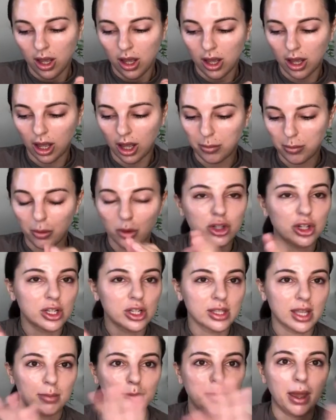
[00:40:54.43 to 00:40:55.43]
um, or just
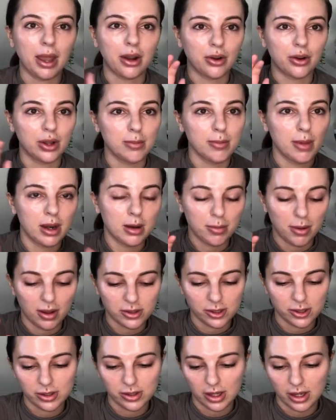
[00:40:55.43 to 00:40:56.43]
like
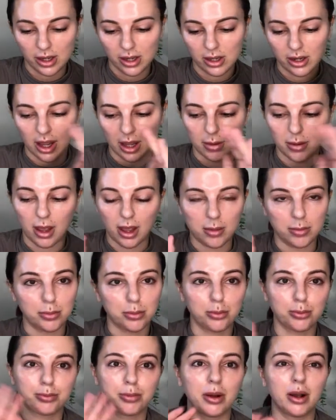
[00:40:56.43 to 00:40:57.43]
perimenopausal skin and, and
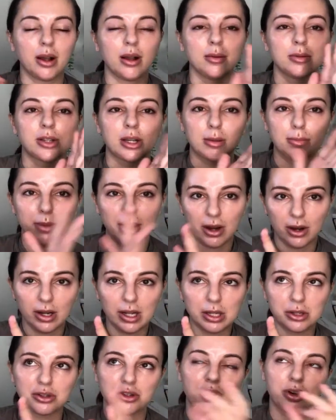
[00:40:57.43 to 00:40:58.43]
uh, sorry, peri
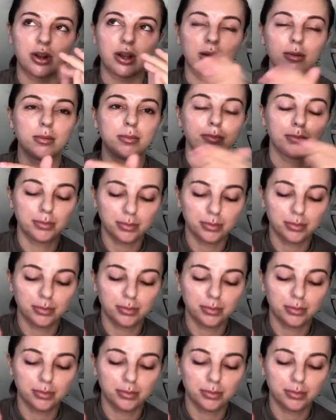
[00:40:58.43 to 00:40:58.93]
is during,